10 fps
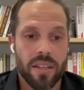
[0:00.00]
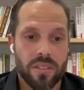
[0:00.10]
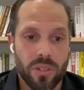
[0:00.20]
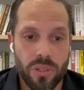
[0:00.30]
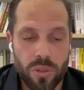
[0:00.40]

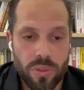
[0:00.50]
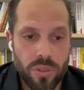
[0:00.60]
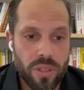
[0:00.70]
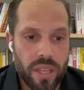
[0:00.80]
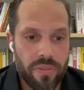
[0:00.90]
So
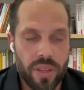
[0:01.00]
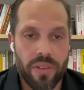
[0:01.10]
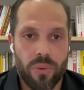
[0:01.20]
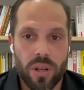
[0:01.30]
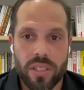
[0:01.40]

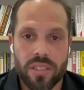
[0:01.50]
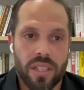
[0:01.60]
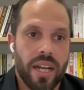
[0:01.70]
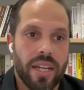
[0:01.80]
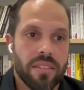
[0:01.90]
if one of these
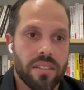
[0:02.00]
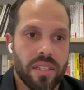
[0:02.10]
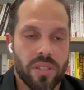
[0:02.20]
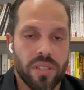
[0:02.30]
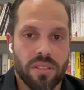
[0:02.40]
clients
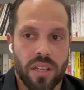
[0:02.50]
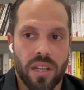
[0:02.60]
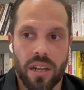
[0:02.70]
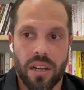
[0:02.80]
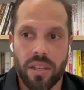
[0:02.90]
gives us
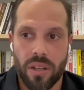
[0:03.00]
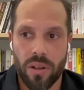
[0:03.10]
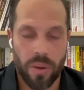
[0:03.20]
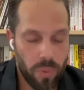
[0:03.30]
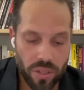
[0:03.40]

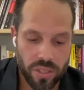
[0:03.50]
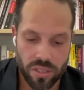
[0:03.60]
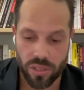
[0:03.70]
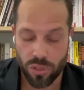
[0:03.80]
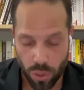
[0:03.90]
one of these
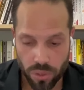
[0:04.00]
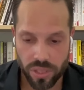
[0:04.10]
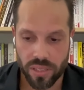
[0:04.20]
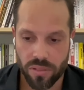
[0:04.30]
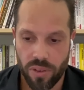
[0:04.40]

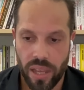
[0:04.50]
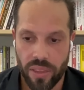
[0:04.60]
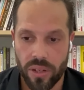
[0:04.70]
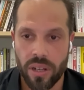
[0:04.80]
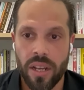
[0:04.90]
consultants
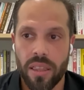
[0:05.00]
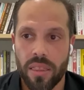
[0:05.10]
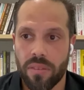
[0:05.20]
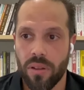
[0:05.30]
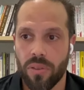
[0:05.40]
rather,
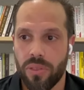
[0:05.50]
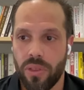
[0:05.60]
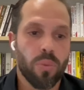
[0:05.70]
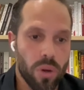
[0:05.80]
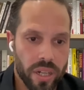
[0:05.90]

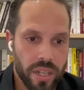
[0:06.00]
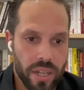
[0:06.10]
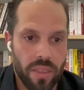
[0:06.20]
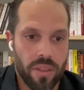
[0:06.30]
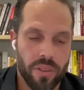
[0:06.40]
they're working
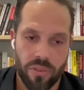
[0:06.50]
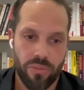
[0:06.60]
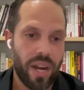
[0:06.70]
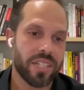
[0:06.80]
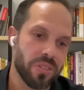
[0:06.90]
on their
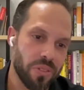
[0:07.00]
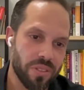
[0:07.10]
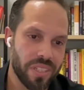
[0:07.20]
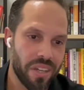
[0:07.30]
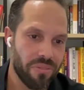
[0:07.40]
fractional
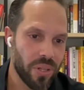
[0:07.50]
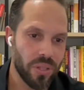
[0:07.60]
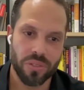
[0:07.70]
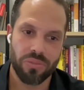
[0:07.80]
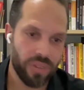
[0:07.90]

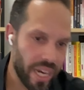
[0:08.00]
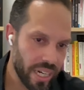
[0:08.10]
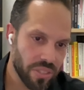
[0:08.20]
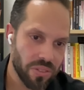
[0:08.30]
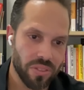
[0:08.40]
CFOs,
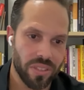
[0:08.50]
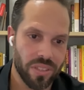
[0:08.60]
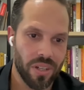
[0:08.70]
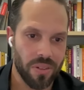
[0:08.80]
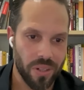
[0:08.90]
fractional
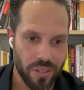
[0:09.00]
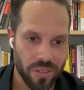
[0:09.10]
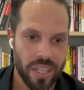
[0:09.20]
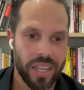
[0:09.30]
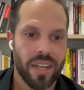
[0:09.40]

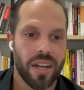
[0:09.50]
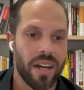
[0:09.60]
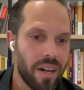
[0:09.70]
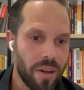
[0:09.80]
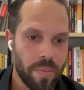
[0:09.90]
COOs,
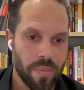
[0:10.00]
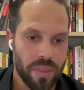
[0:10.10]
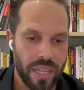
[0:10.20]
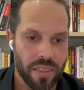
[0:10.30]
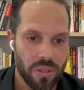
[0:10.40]

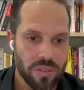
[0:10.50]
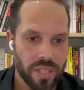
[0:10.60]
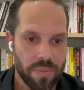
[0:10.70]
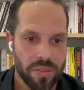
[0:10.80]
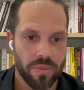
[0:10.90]
that those
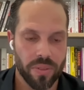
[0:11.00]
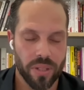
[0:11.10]
types of